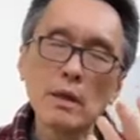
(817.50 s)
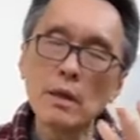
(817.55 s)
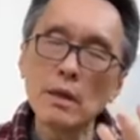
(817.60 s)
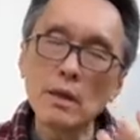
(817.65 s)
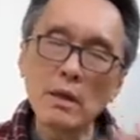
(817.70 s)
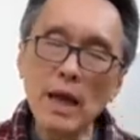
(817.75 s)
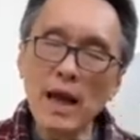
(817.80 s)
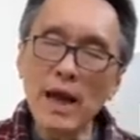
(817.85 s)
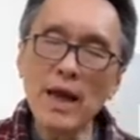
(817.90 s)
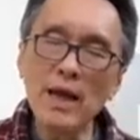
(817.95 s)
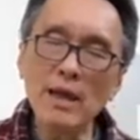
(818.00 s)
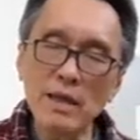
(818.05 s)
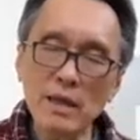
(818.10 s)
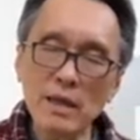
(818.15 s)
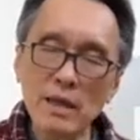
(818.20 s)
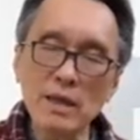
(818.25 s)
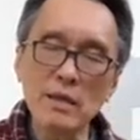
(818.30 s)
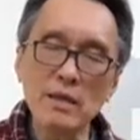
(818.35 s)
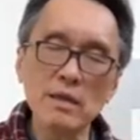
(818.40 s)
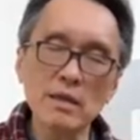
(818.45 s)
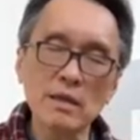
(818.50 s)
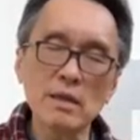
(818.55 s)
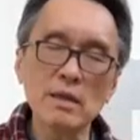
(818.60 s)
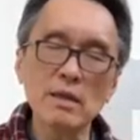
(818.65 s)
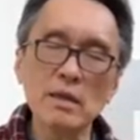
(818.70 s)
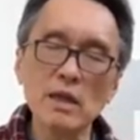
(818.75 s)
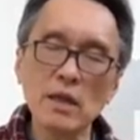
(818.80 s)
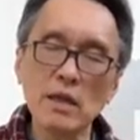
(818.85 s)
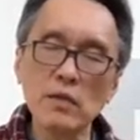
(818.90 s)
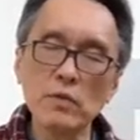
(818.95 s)
that is
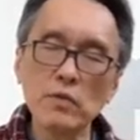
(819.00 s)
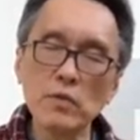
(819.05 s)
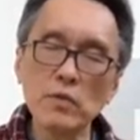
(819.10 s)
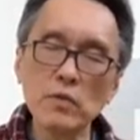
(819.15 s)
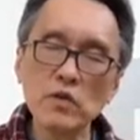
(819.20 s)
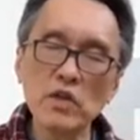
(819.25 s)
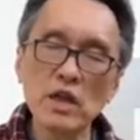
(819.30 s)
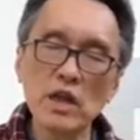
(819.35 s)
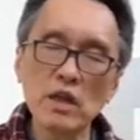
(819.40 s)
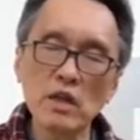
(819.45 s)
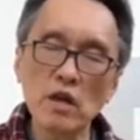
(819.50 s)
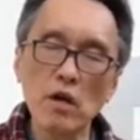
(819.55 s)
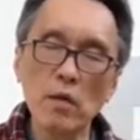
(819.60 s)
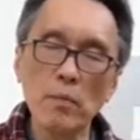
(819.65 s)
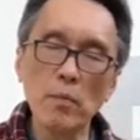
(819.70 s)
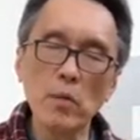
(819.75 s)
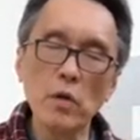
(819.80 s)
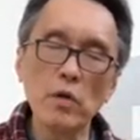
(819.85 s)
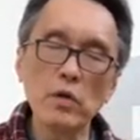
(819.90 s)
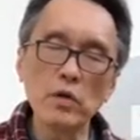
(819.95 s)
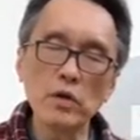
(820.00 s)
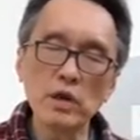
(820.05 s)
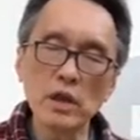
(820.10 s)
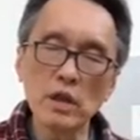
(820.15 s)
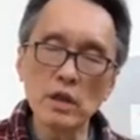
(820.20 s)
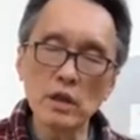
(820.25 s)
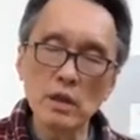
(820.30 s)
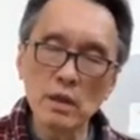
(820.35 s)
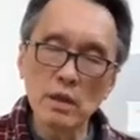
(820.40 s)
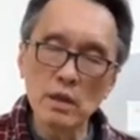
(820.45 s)
the Fujian
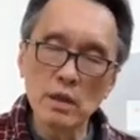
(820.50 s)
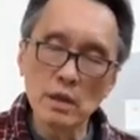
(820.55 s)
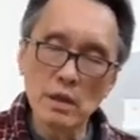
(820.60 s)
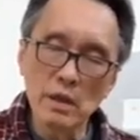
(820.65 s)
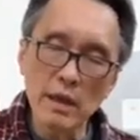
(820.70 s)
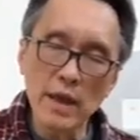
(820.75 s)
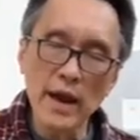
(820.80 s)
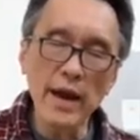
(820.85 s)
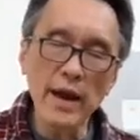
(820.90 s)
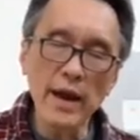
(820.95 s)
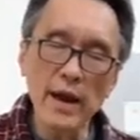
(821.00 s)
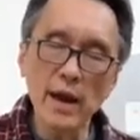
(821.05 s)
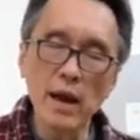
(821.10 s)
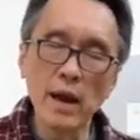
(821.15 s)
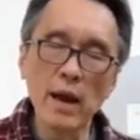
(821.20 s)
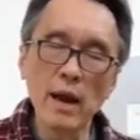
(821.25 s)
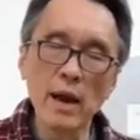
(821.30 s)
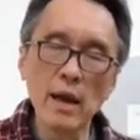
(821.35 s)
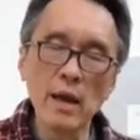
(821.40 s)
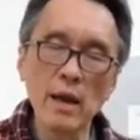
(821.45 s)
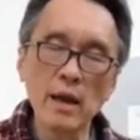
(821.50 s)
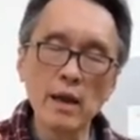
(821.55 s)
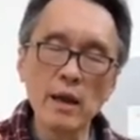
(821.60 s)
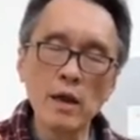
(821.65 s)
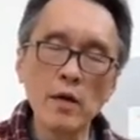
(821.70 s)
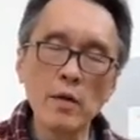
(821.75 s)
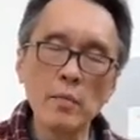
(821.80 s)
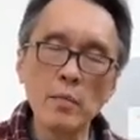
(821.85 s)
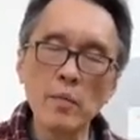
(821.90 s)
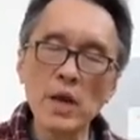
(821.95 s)
component there.
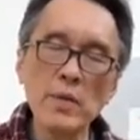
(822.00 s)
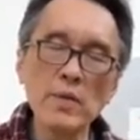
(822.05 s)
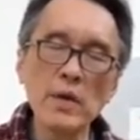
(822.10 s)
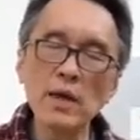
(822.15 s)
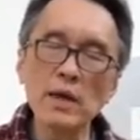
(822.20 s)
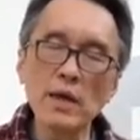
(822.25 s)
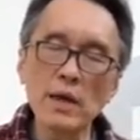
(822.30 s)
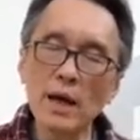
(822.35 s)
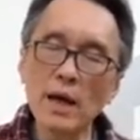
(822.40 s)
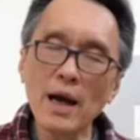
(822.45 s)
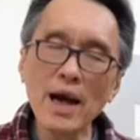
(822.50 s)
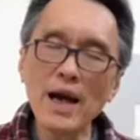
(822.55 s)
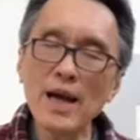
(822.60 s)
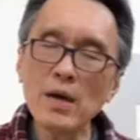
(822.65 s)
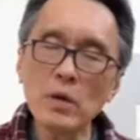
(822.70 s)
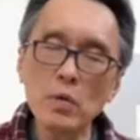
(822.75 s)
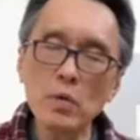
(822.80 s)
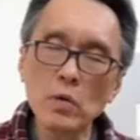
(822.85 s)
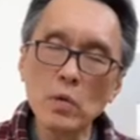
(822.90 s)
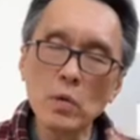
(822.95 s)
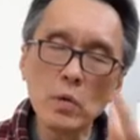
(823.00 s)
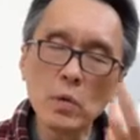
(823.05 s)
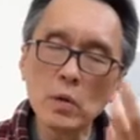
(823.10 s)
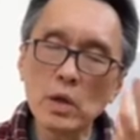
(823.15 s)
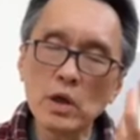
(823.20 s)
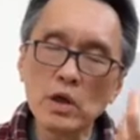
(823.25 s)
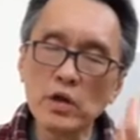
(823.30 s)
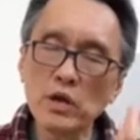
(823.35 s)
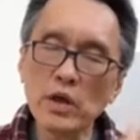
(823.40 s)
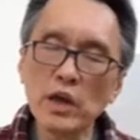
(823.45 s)
Maybe the guy who
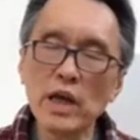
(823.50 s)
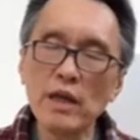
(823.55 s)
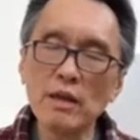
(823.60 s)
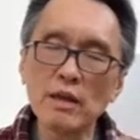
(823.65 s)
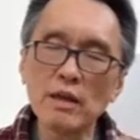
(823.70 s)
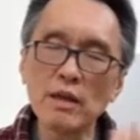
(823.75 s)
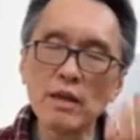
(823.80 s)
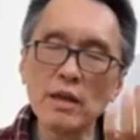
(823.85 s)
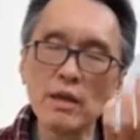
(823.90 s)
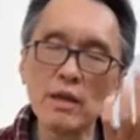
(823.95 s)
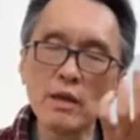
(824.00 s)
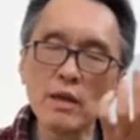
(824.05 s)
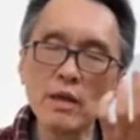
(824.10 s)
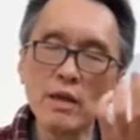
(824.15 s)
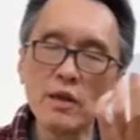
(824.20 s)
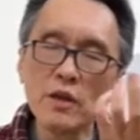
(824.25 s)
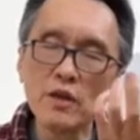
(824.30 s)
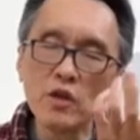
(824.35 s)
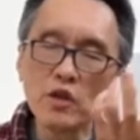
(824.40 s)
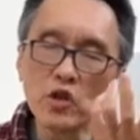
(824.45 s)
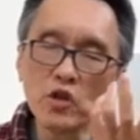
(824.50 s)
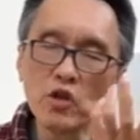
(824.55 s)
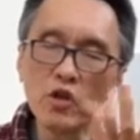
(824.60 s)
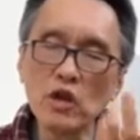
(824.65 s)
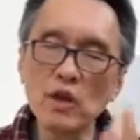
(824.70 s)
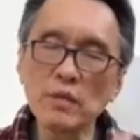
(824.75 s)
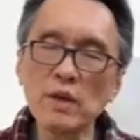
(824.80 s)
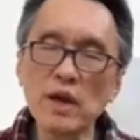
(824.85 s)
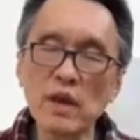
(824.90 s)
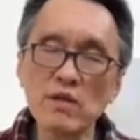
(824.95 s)
created the
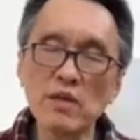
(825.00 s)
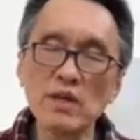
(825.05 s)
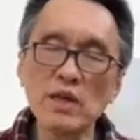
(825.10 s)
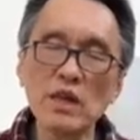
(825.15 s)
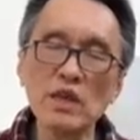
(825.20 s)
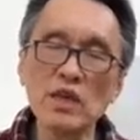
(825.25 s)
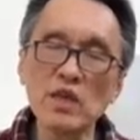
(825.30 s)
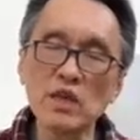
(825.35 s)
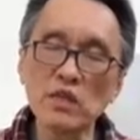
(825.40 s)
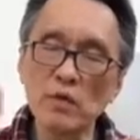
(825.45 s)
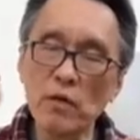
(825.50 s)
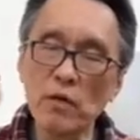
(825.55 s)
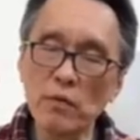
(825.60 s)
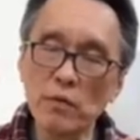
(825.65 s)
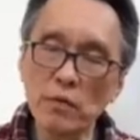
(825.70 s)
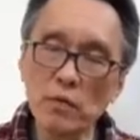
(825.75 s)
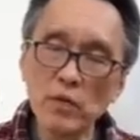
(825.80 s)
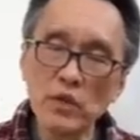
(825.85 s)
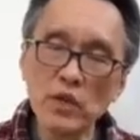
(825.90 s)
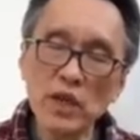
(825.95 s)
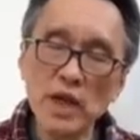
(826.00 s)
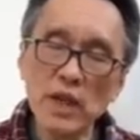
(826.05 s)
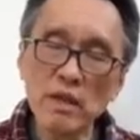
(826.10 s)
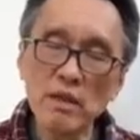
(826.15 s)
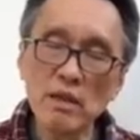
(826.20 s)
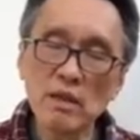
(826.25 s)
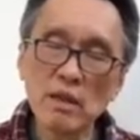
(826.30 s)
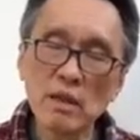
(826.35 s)
Shilin Tao set is from Fujian.